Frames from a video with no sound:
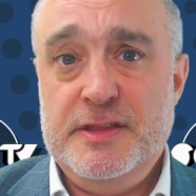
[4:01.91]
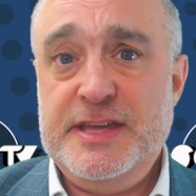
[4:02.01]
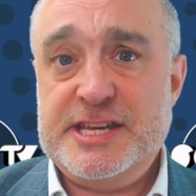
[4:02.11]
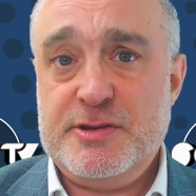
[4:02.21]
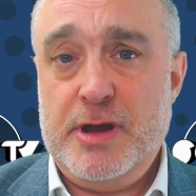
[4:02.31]

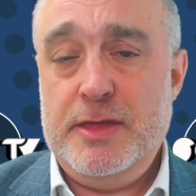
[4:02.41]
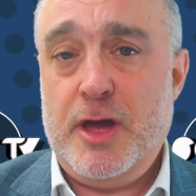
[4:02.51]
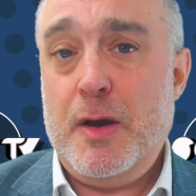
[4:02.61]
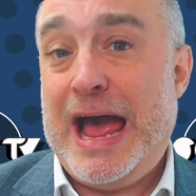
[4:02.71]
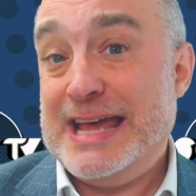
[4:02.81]
The SRA,
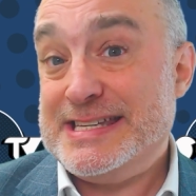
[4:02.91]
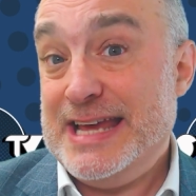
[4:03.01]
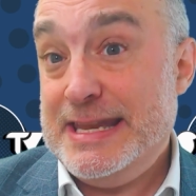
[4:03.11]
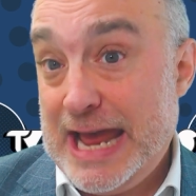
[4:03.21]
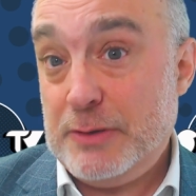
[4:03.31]
though, has
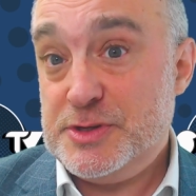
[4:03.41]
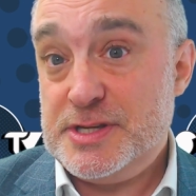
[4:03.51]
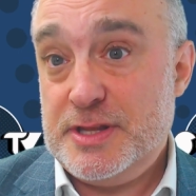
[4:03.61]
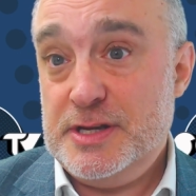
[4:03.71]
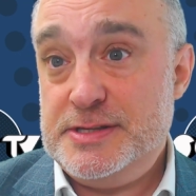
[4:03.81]

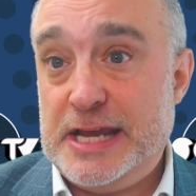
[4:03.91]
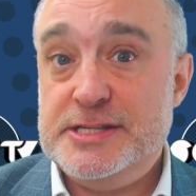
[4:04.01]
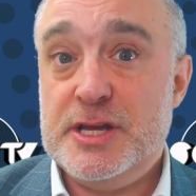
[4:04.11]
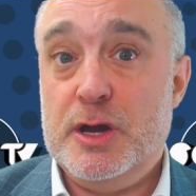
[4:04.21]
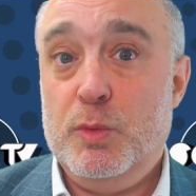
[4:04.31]
announced that
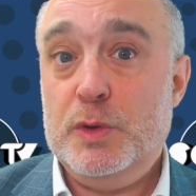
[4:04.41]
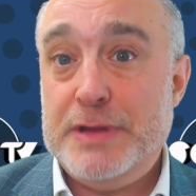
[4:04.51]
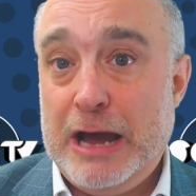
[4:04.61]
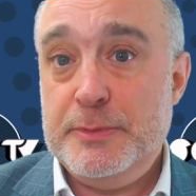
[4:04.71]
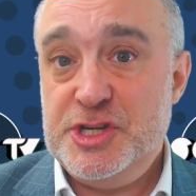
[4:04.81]
data will
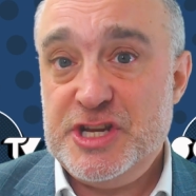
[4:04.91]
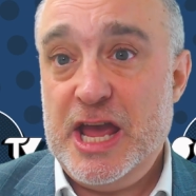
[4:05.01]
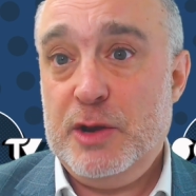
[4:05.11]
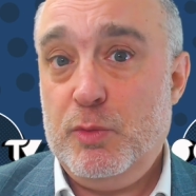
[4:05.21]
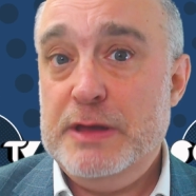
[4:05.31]
now be
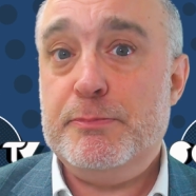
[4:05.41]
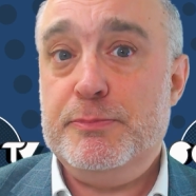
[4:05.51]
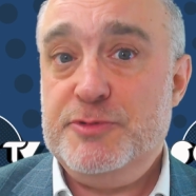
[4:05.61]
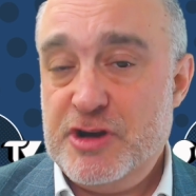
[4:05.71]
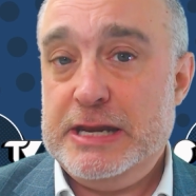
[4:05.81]
shared
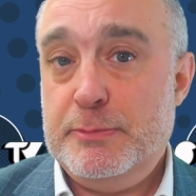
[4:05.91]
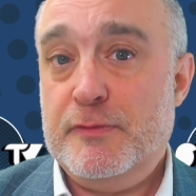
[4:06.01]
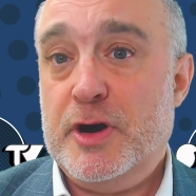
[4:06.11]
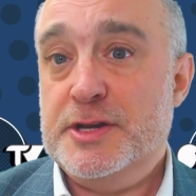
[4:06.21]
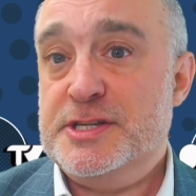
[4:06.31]
with training
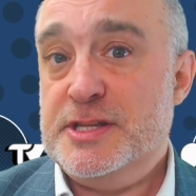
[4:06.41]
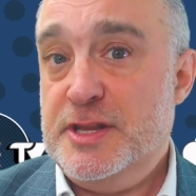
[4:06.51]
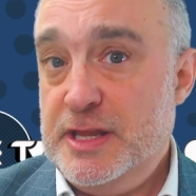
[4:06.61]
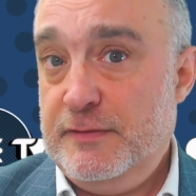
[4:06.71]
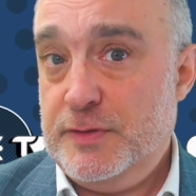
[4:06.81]
providers in
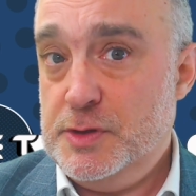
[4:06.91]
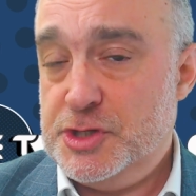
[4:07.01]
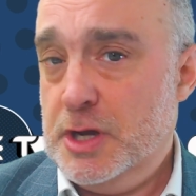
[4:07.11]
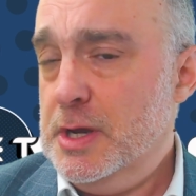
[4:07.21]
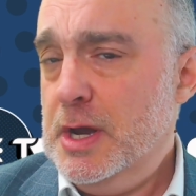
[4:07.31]
the near
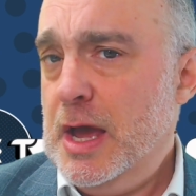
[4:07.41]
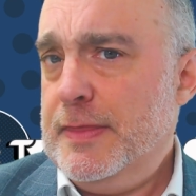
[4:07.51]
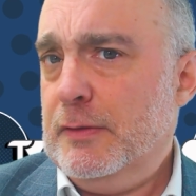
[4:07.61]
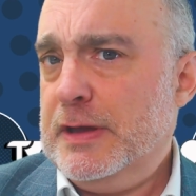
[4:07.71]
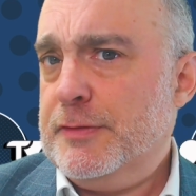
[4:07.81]
future.
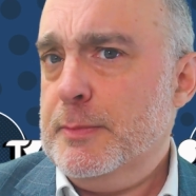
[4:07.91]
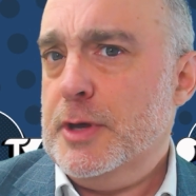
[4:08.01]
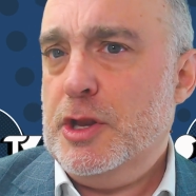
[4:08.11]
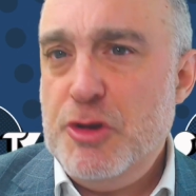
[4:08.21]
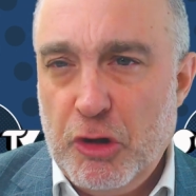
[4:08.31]
They'll give them
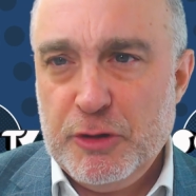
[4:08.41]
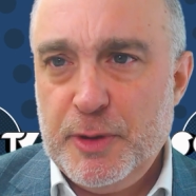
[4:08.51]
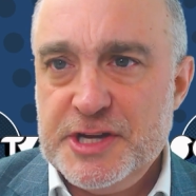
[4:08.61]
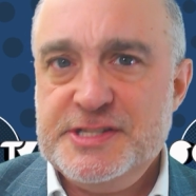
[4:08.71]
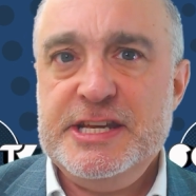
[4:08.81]

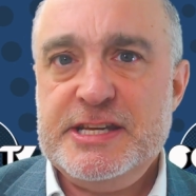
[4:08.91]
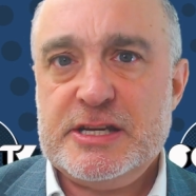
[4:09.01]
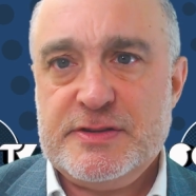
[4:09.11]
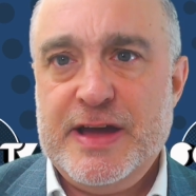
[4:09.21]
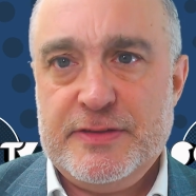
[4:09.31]
anonymised
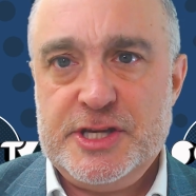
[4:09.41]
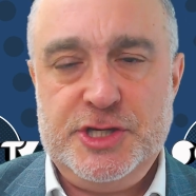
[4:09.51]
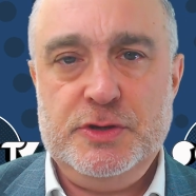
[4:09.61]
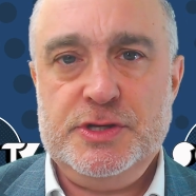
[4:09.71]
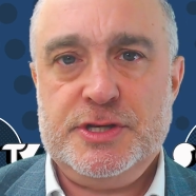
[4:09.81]
details of how their
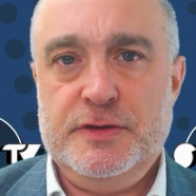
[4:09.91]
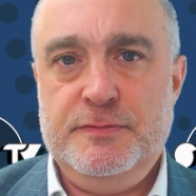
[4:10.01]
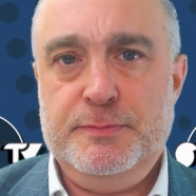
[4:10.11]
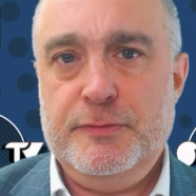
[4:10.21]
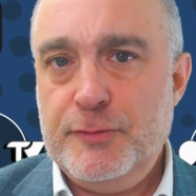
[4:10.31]
students
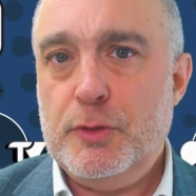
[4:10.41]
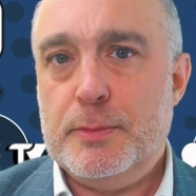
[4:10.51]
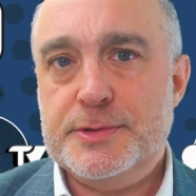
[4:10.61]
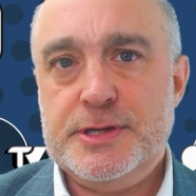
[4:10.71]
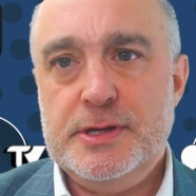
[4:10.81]
have
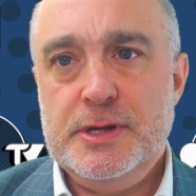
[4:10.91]
performed.